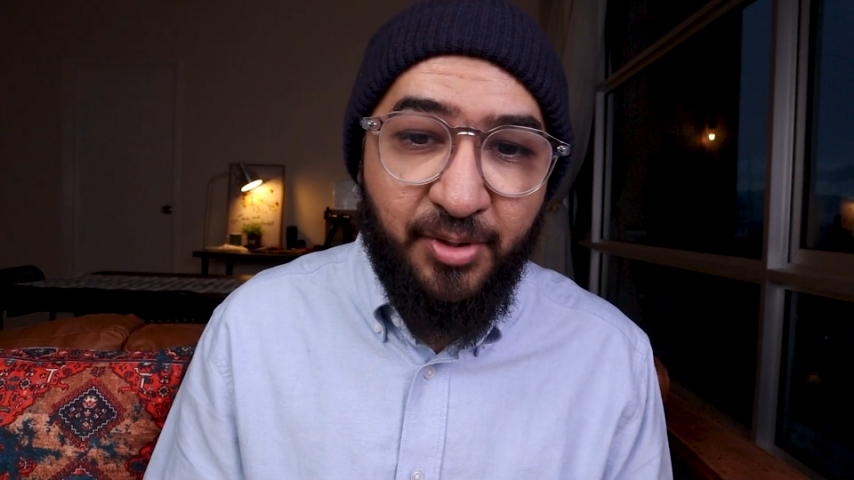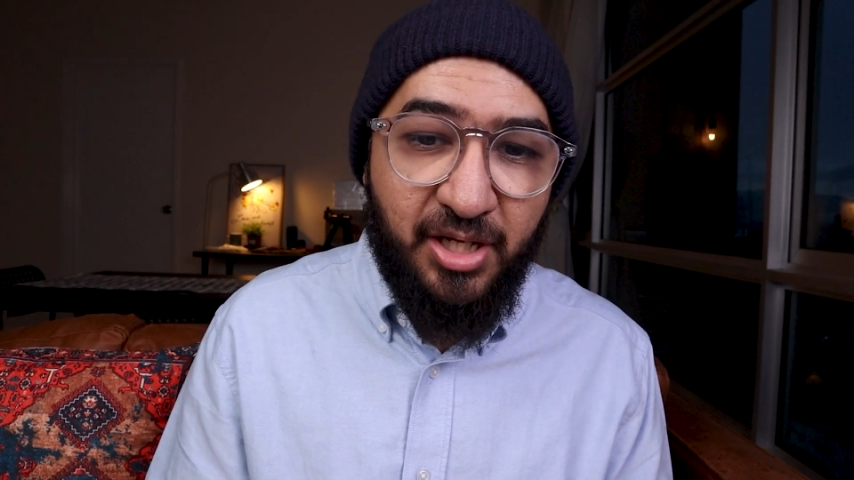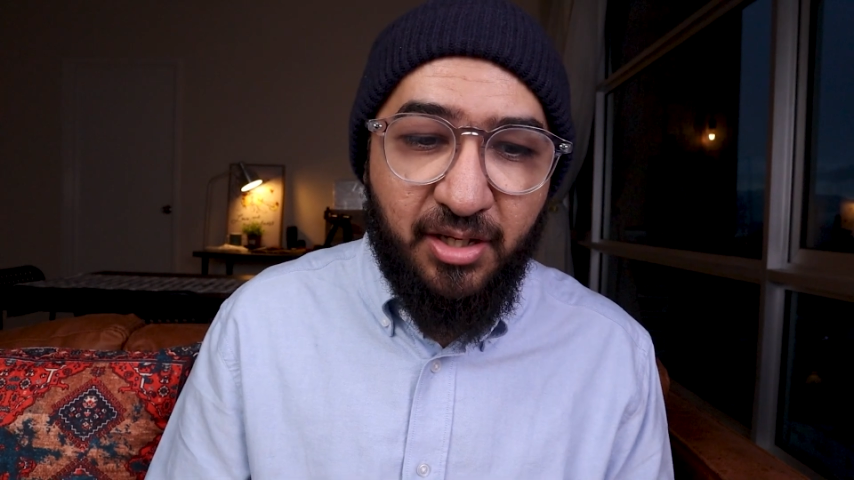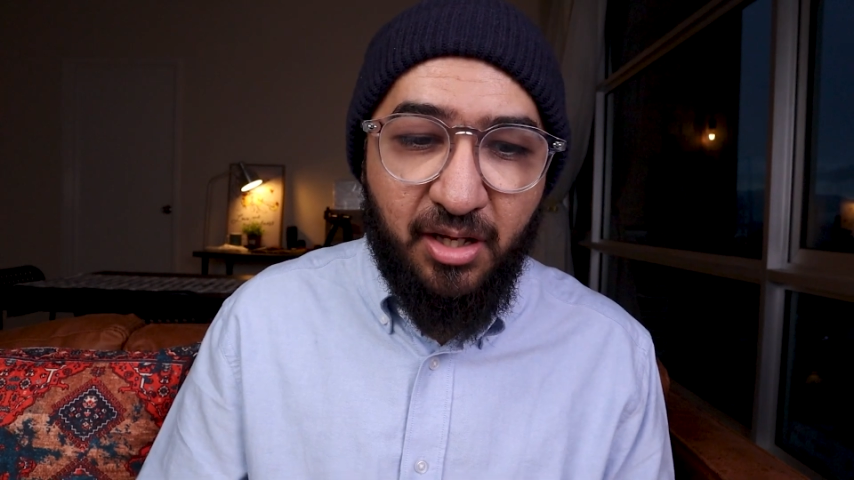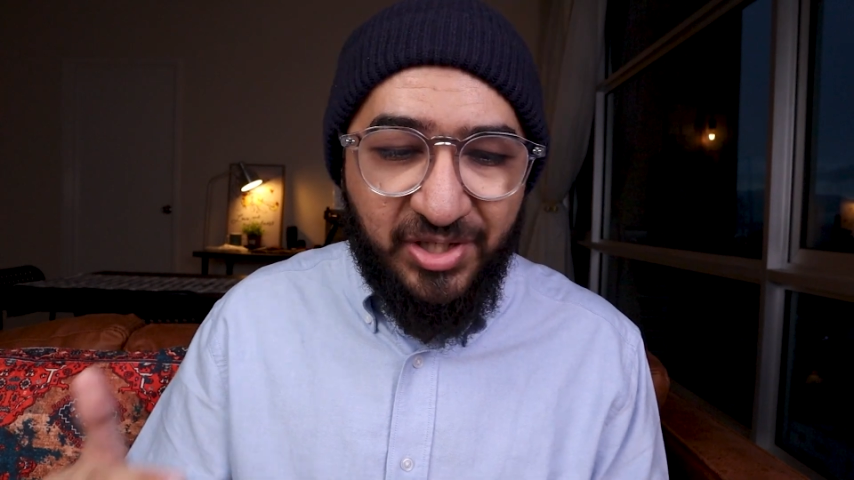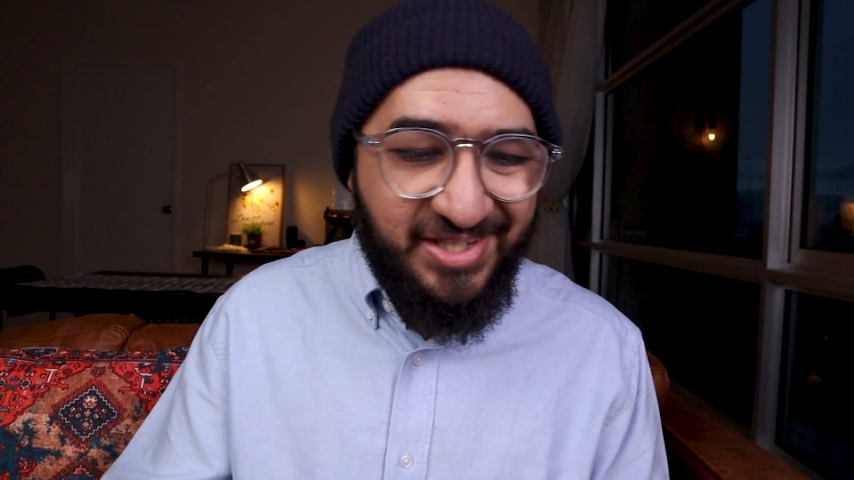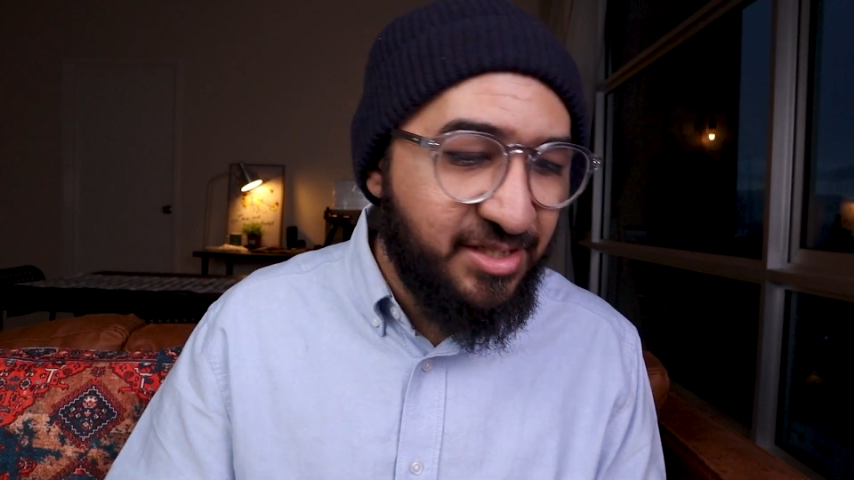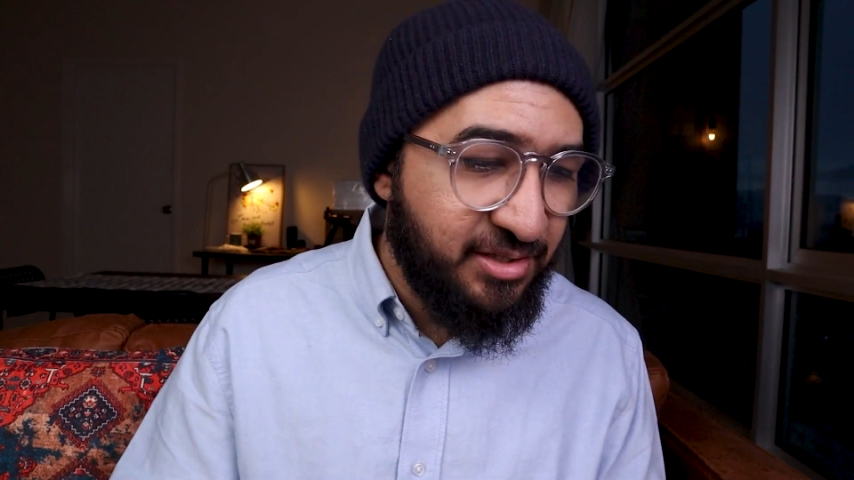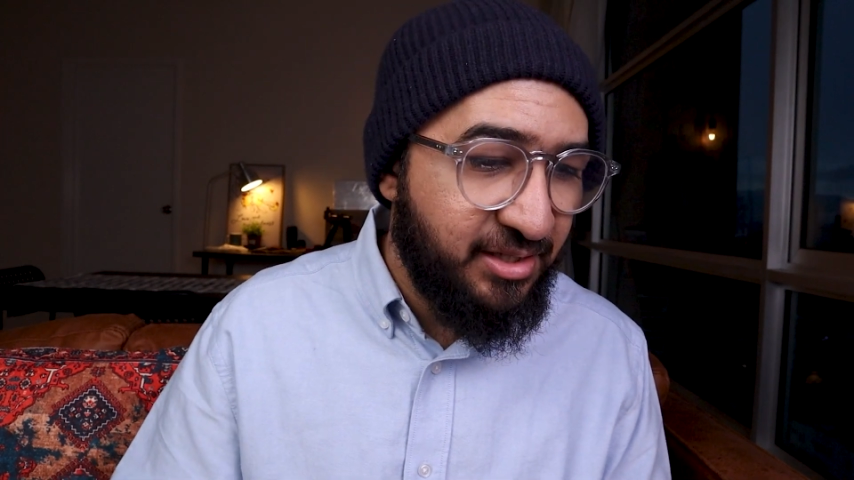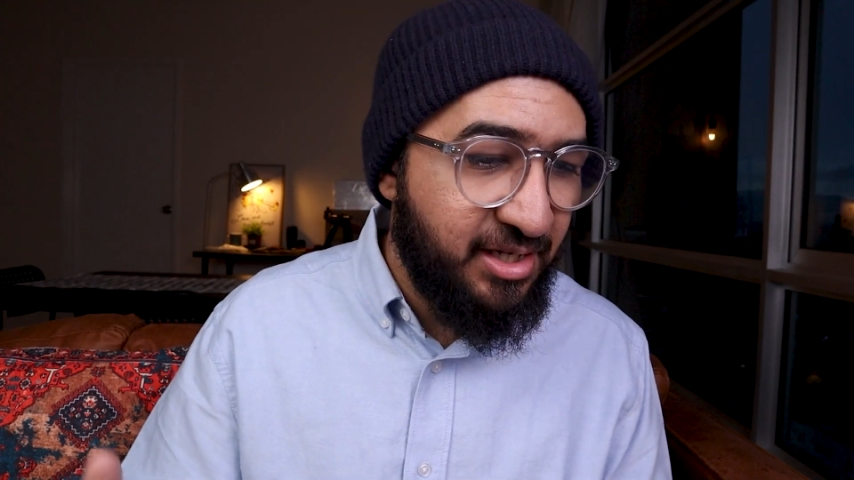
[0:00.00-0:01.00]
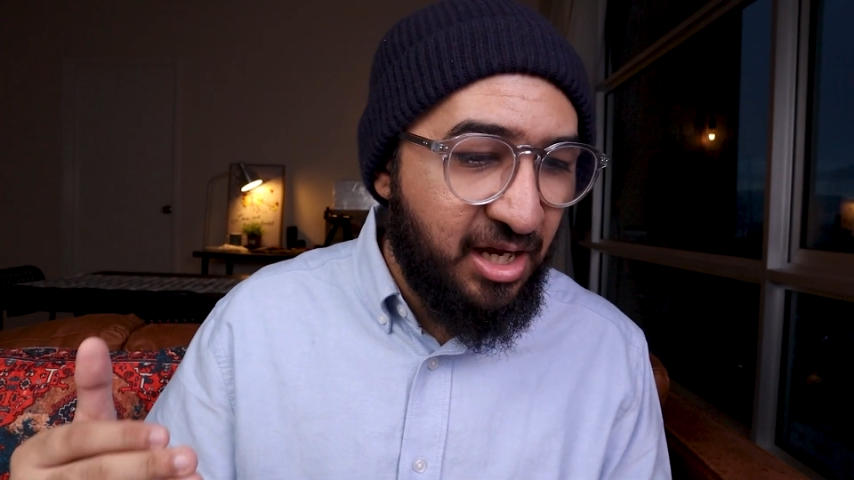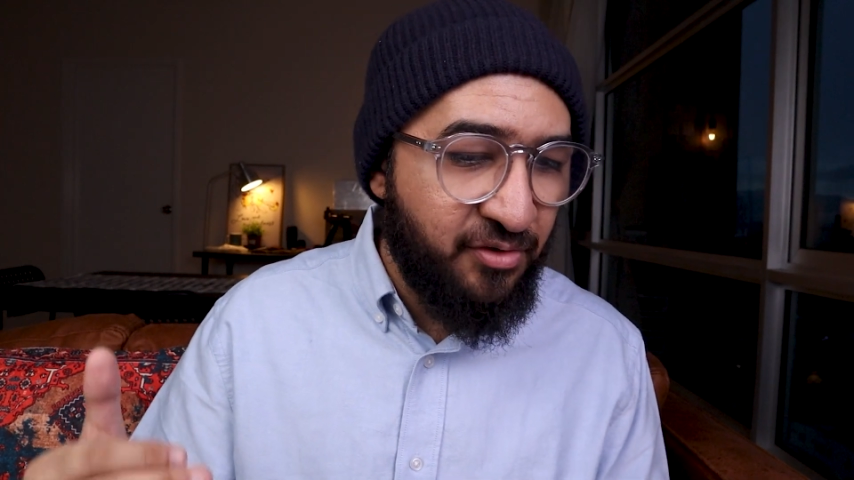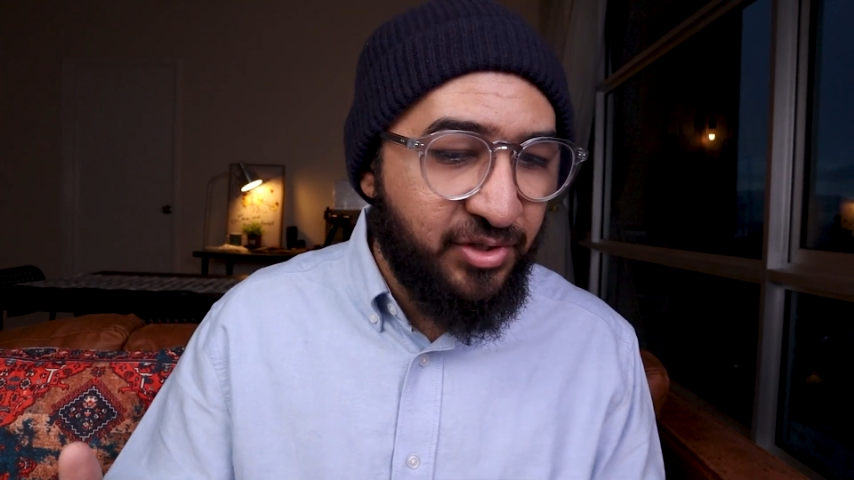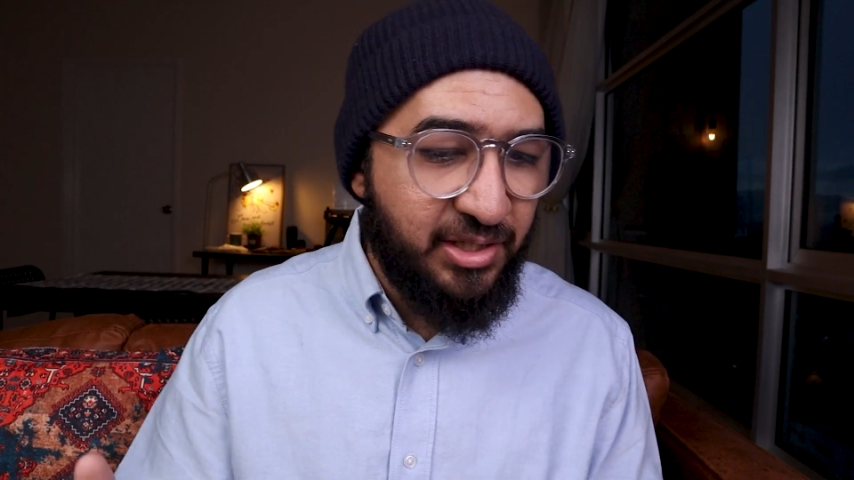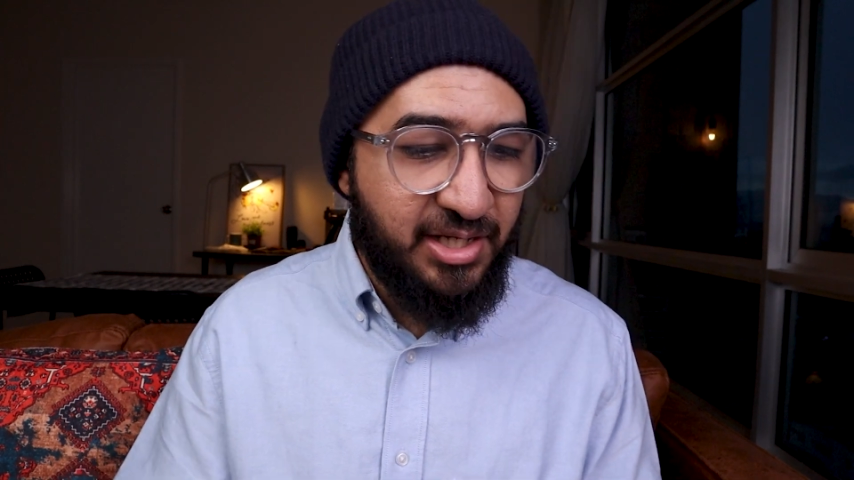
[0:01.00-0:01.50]
but recently
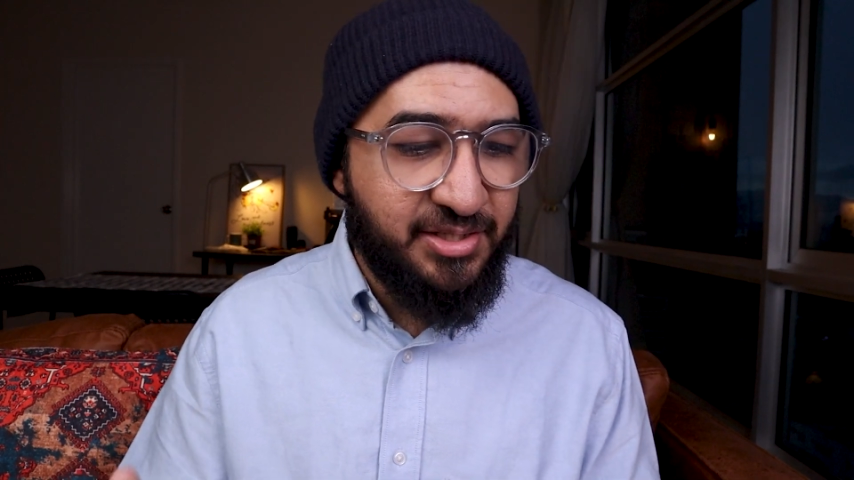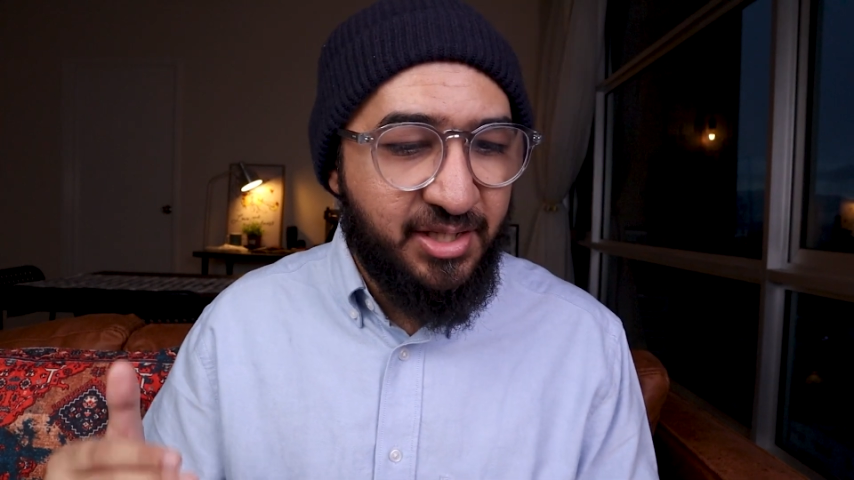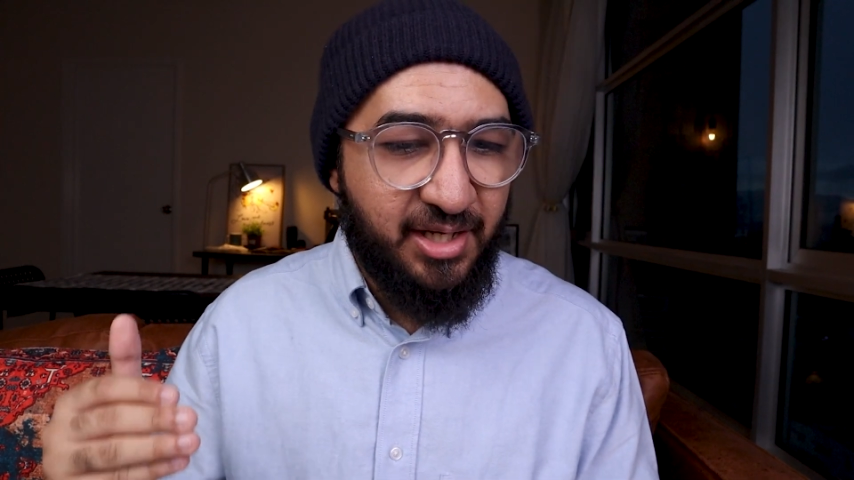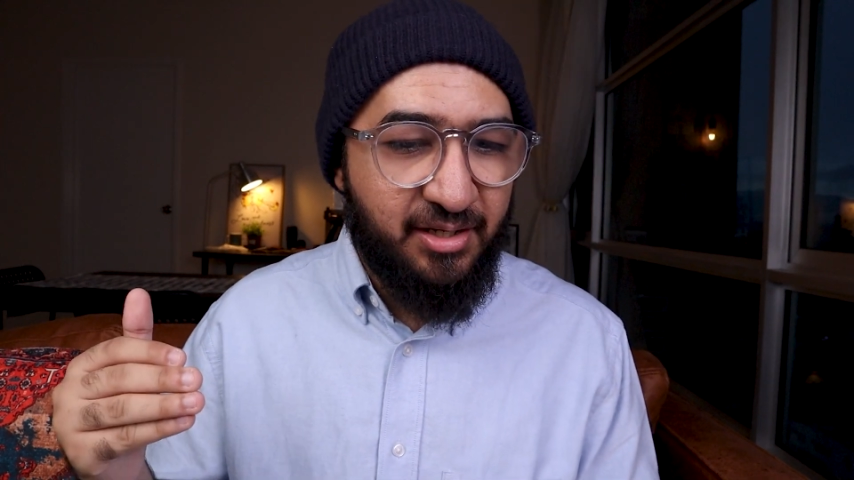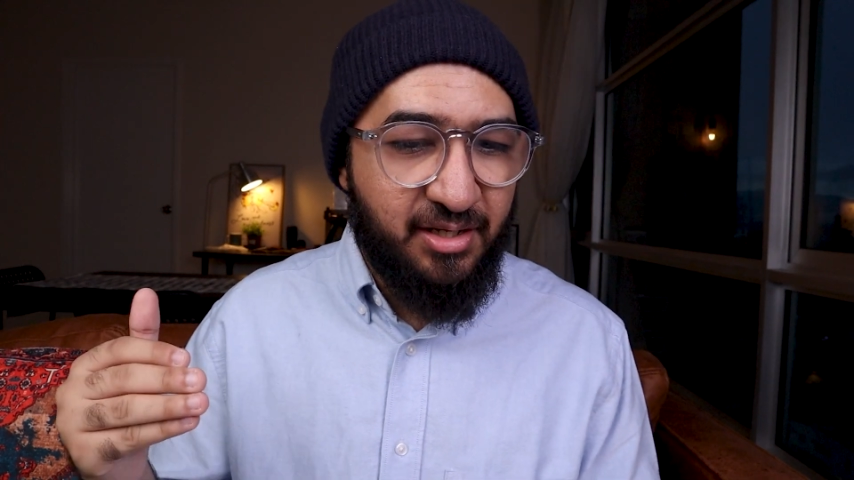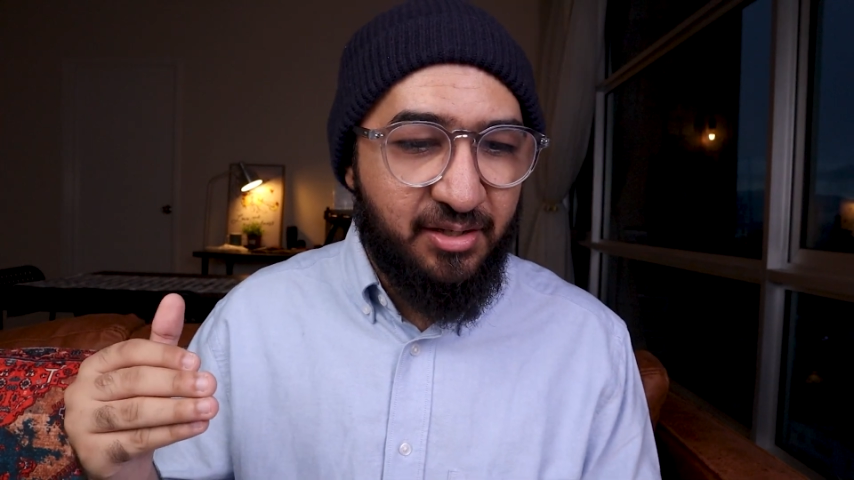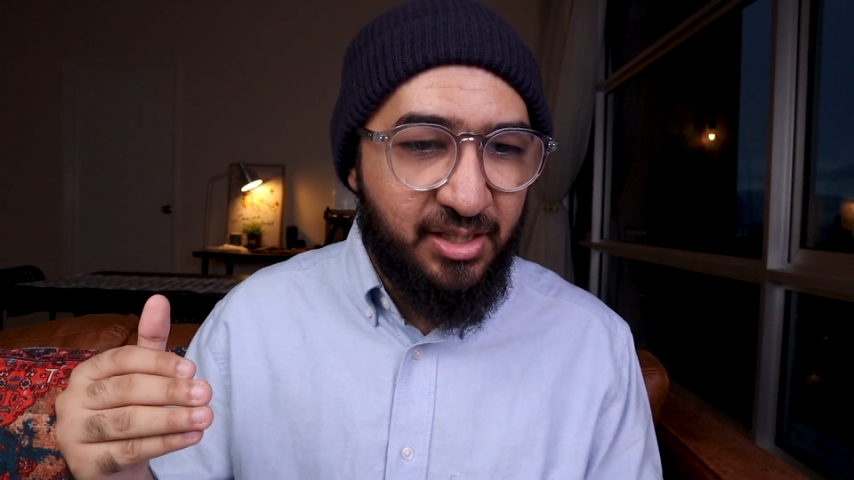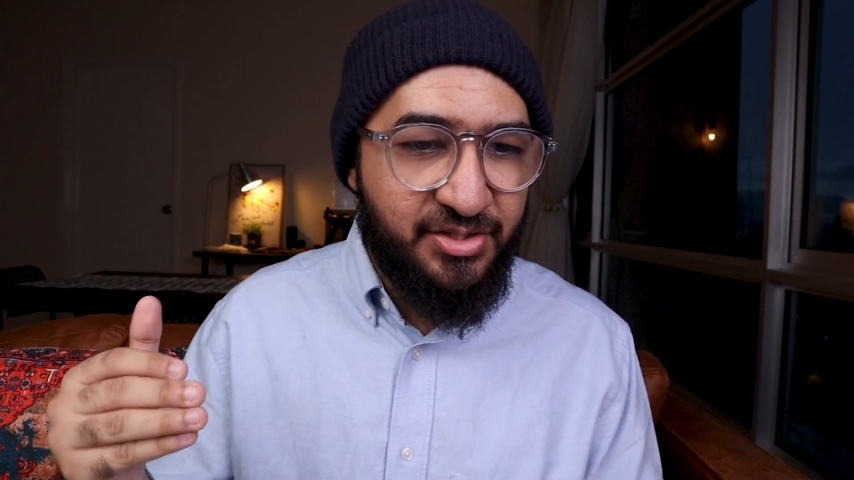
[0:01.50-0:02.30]
I realized that